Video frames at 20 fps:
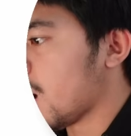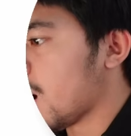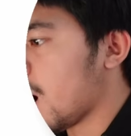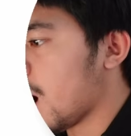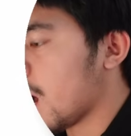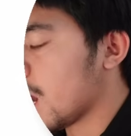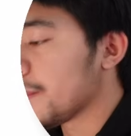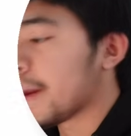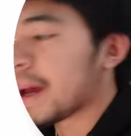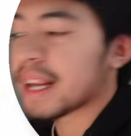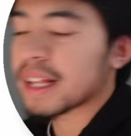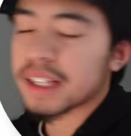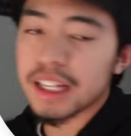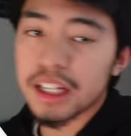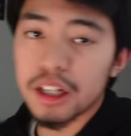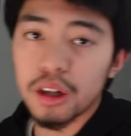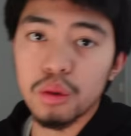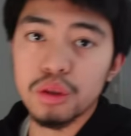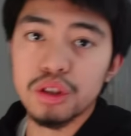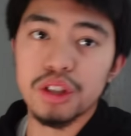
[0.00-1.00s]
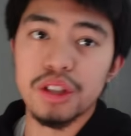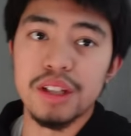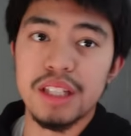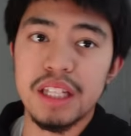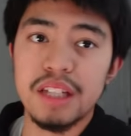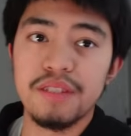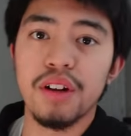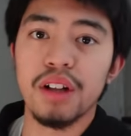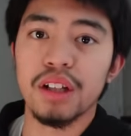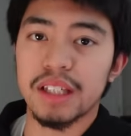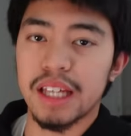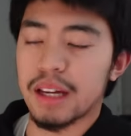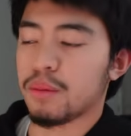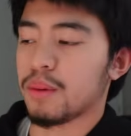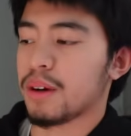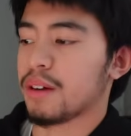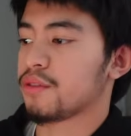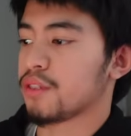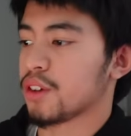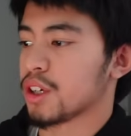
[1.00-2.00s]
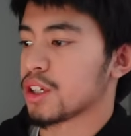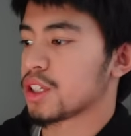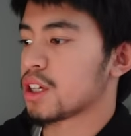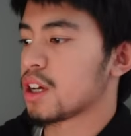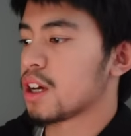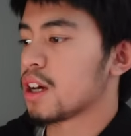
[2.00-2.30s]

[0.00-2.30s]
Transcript: automatically go to the default gateway first,